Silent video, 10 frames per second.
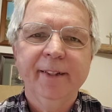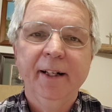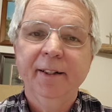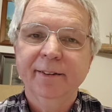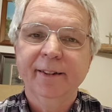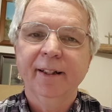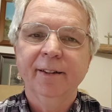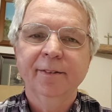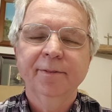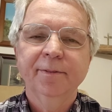Dead to
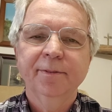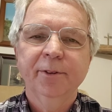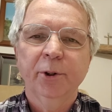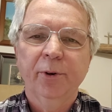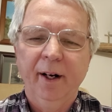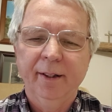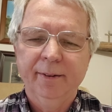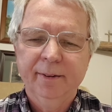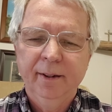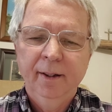sin through
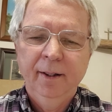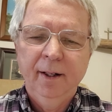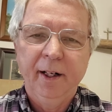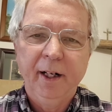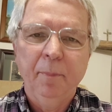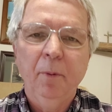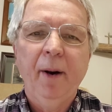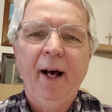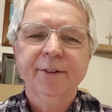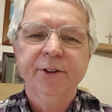Christ. A couple
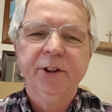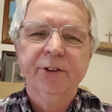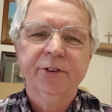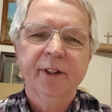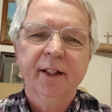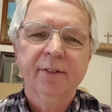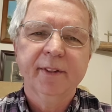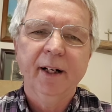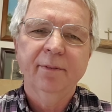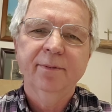passages to
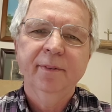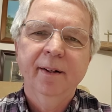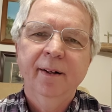lift up.